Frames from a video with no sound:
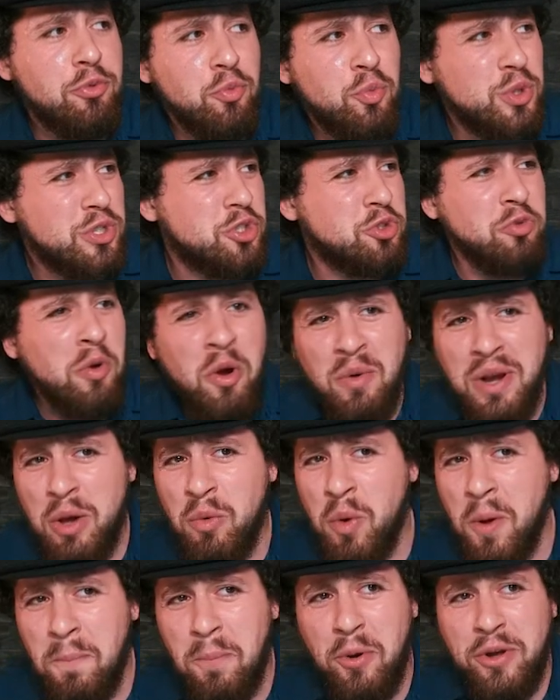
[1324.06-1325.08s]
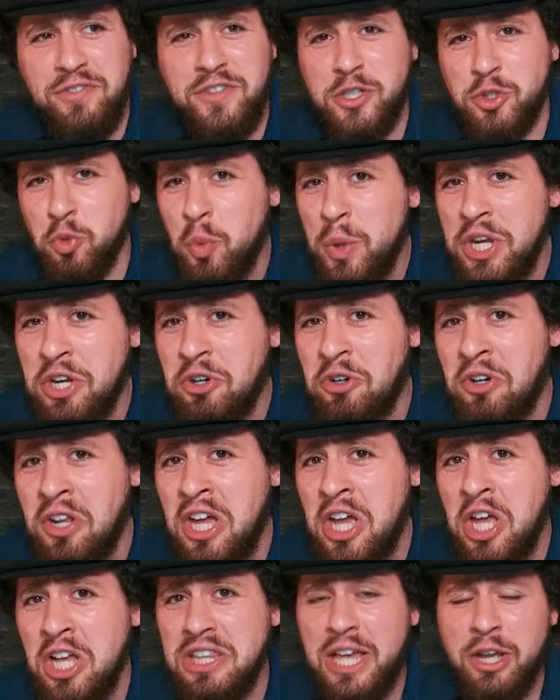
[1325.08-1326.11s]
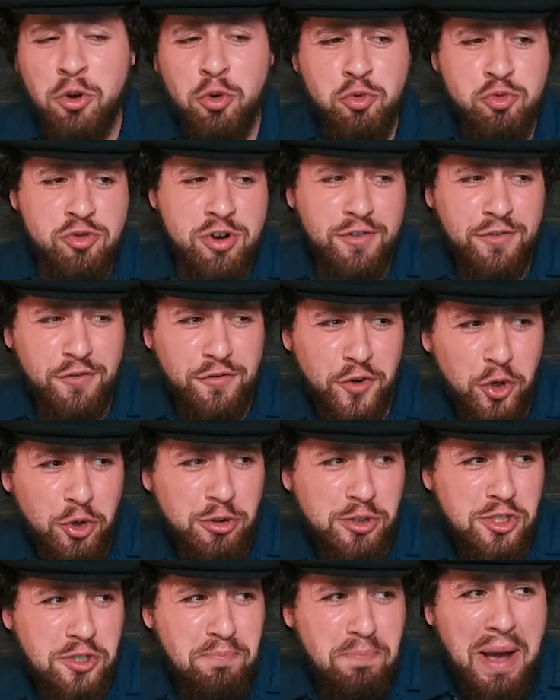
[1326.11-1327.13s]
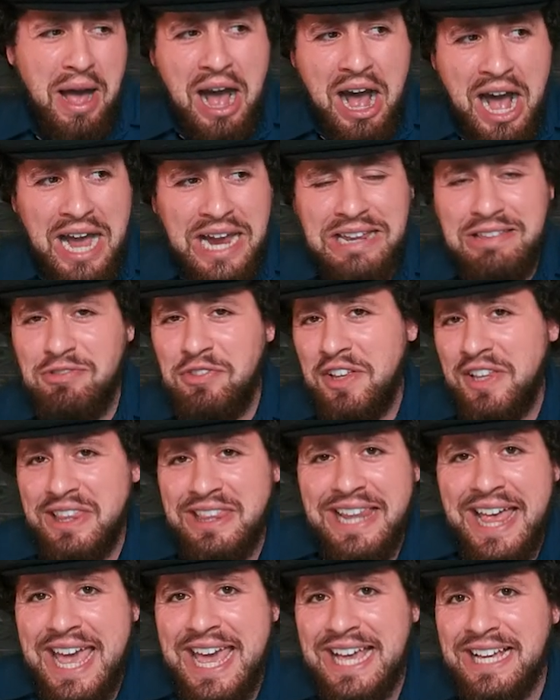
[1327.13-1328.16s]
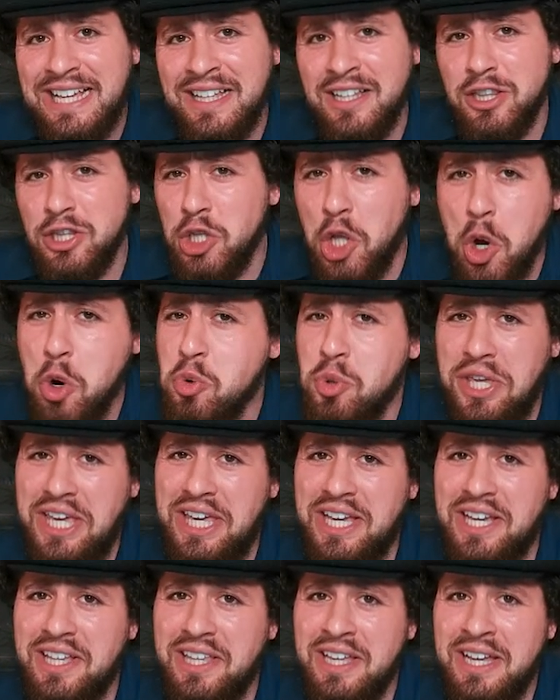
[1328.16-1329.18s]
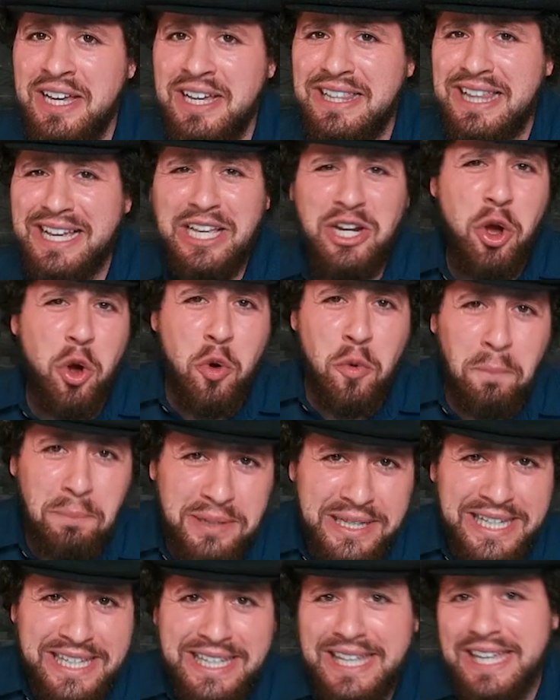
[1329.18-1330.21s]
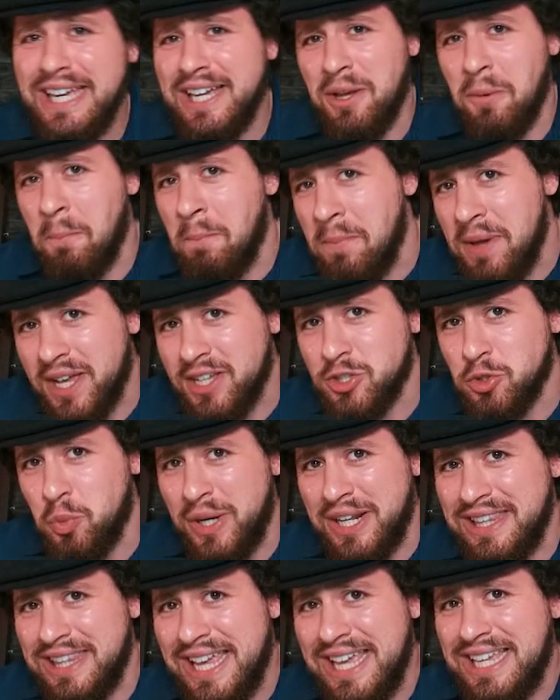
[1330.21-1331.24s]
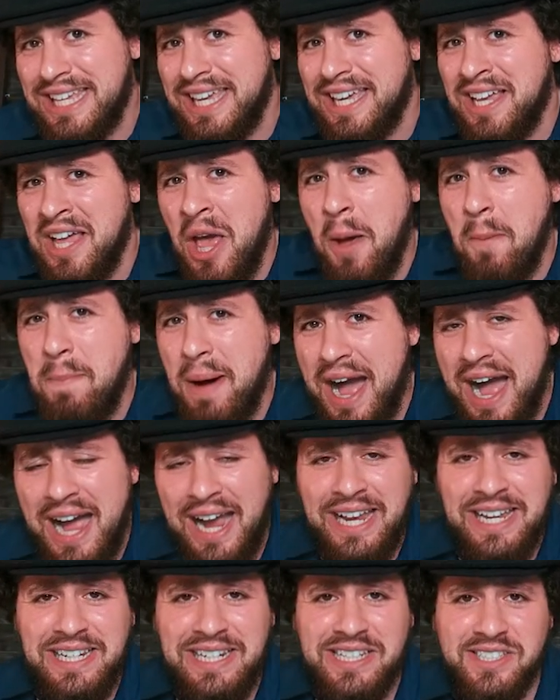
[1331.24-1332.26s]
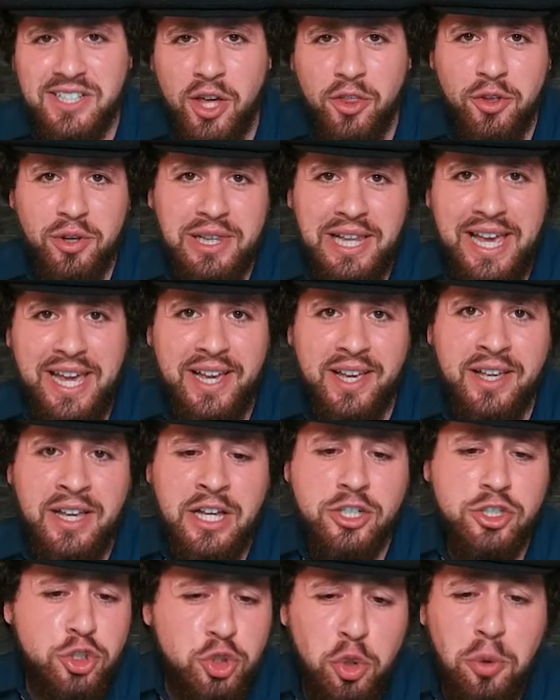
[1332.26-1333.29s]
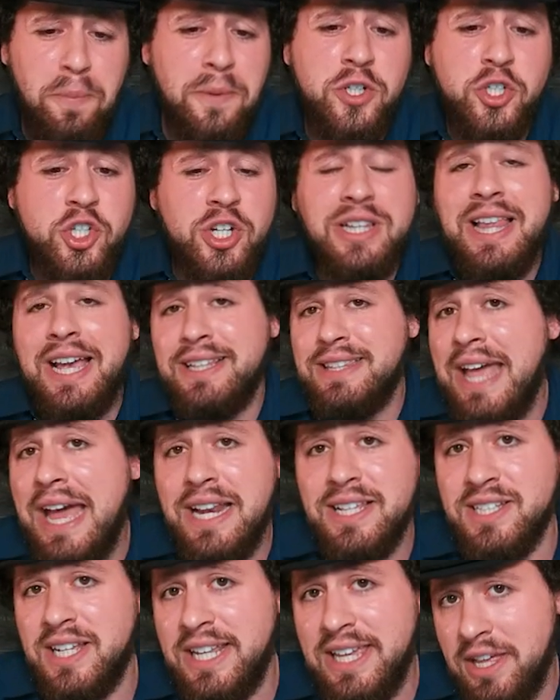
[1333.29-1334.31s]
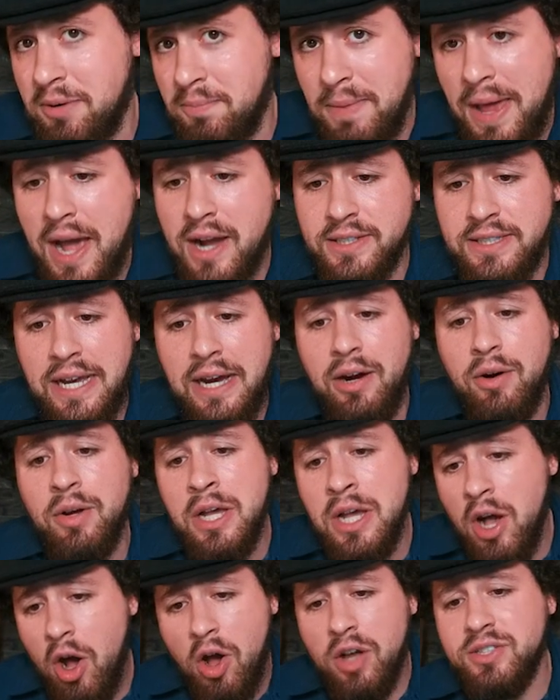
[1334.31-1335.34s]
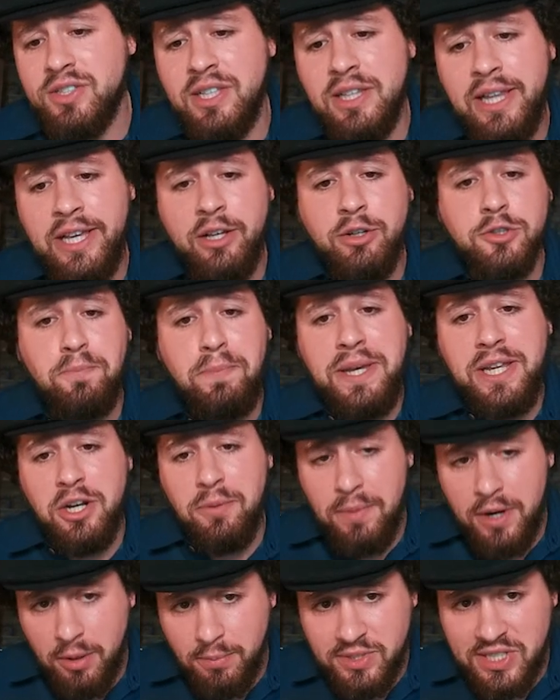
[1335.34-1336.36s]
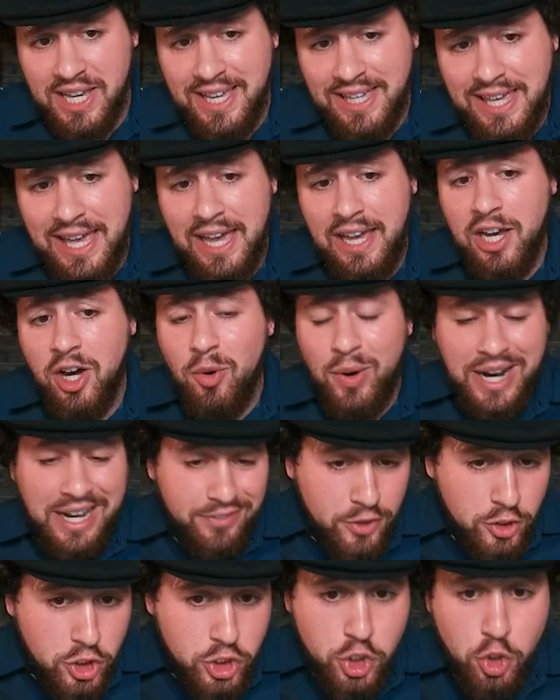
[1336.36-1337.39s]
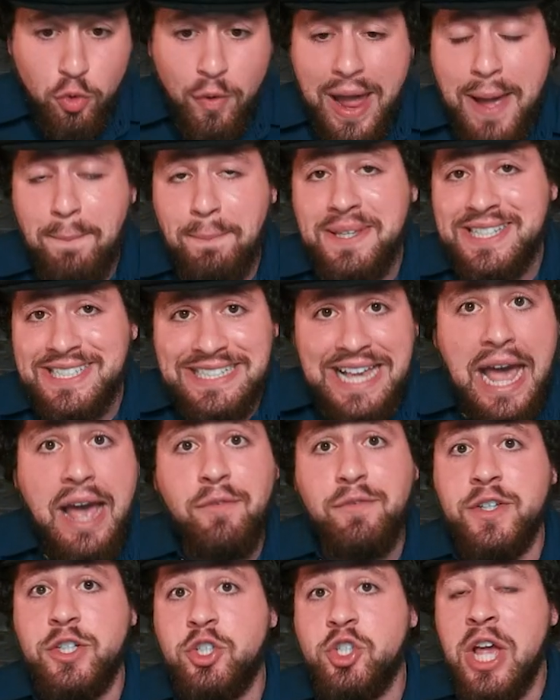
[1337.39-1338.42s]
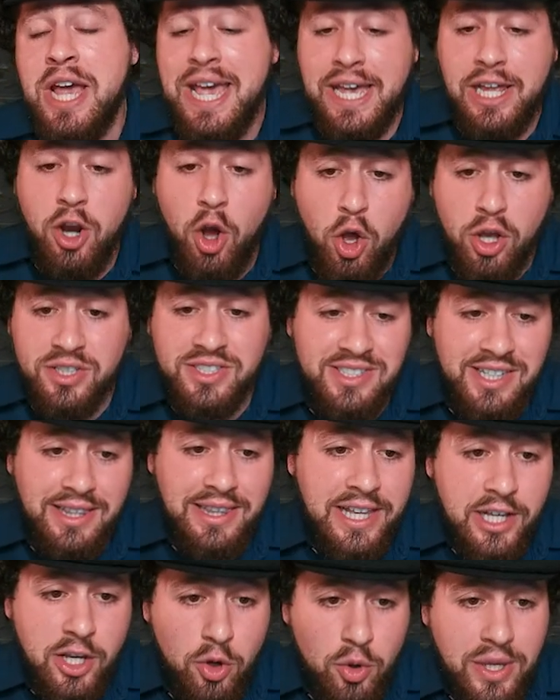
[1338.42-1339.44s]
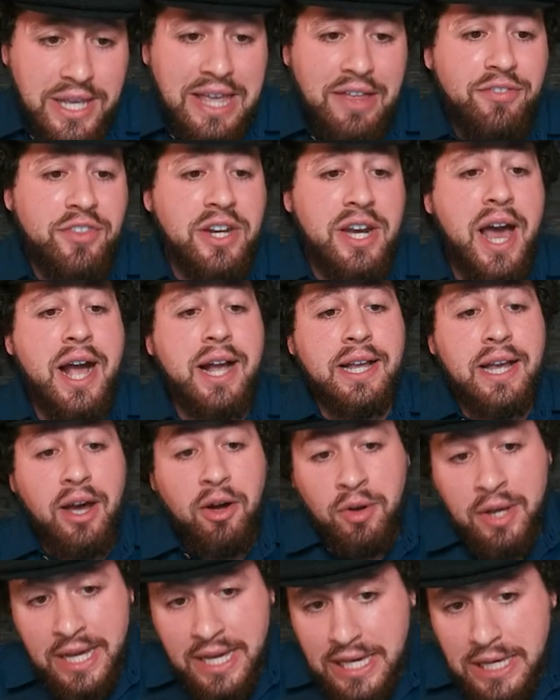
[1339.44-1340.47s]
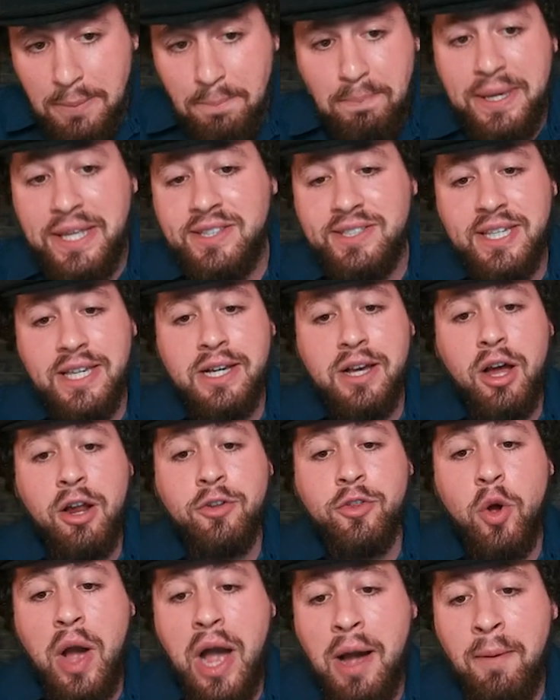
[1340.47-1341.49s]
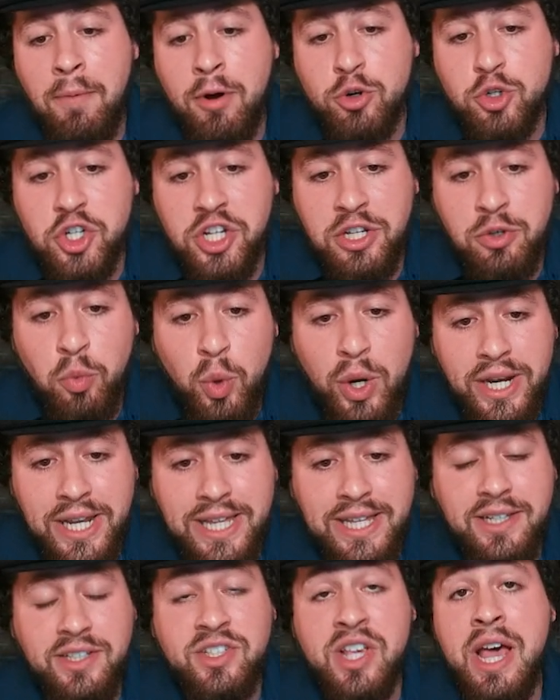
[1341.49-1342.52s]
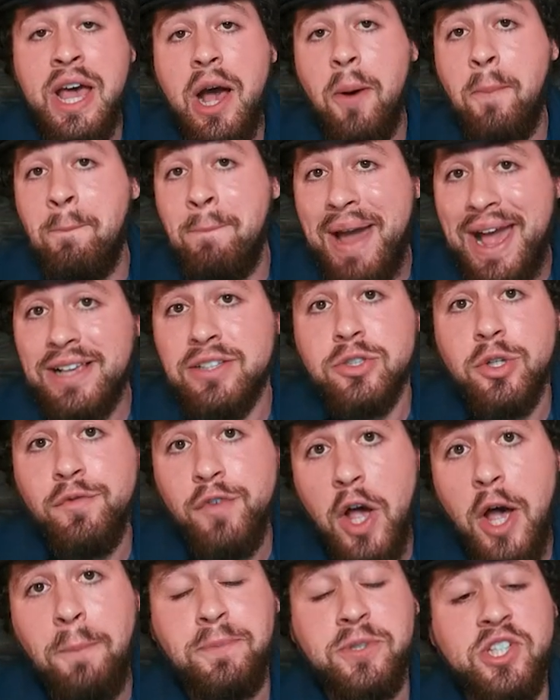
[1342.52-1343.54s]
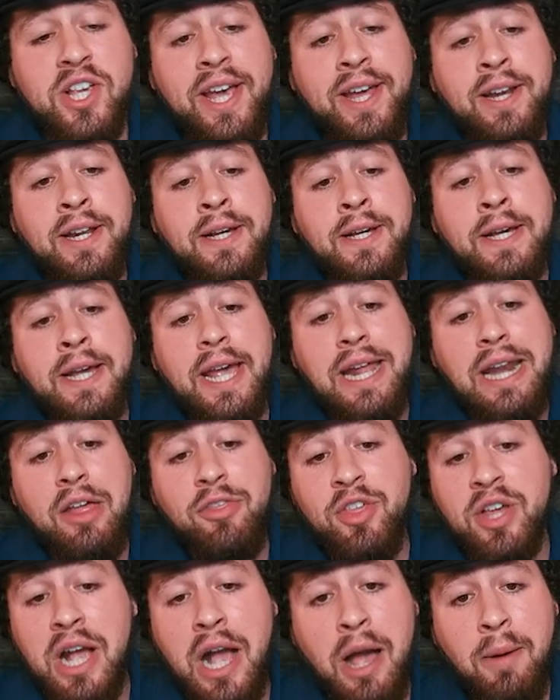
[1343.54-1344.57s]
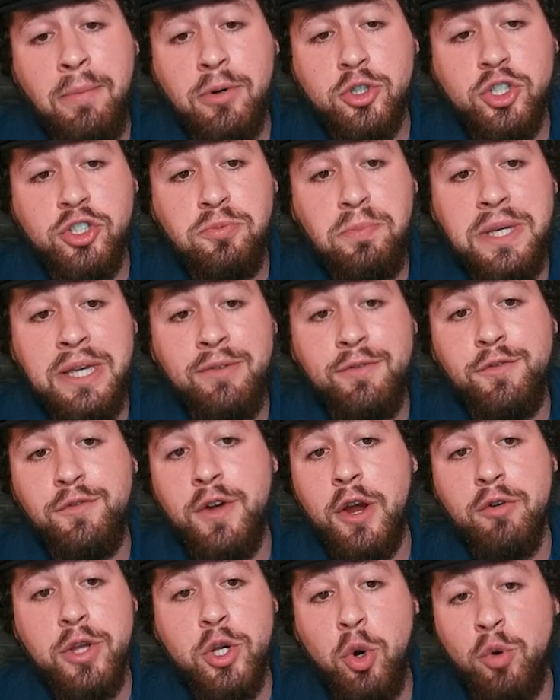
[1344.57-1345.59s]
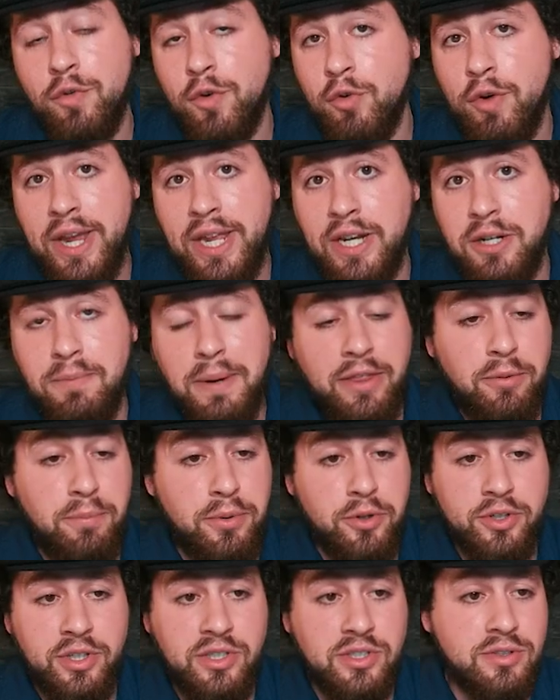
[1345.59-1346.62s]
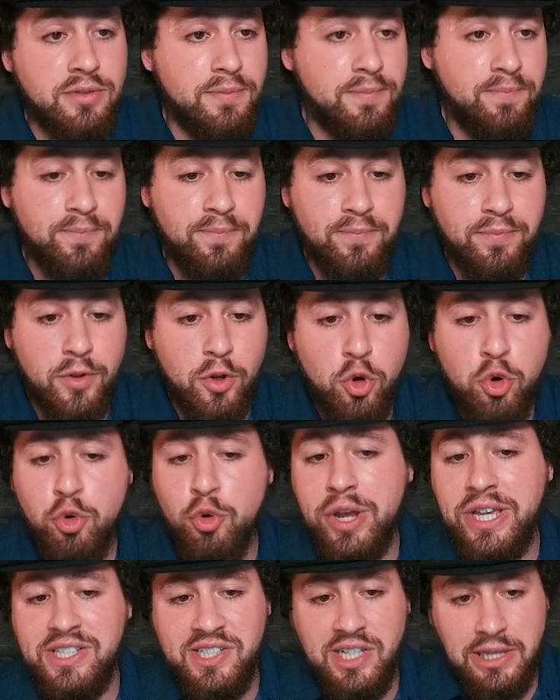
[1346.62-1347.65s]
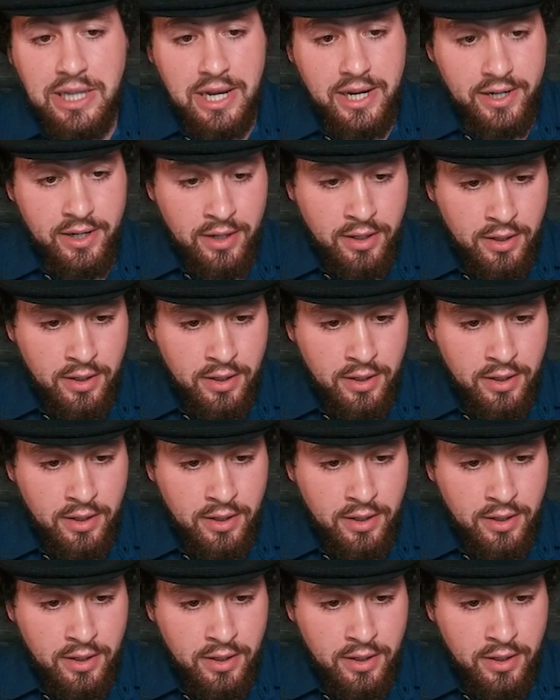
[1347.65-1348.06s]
was throwing at one point this weird, like, reverse behind the leg low kick, like an oblique kick mixed with a leg kick behind his other leg. Stupid shit like that is going to get him knocked out. Austin Lingo's beating him here. I'm saying KO. I got the scrappy savage in Austin Lingo to get the knockout. He beats Ricardo Ramos in what is a massive upset. And I think Ramos is being very overrated by the bookies. Crazy line.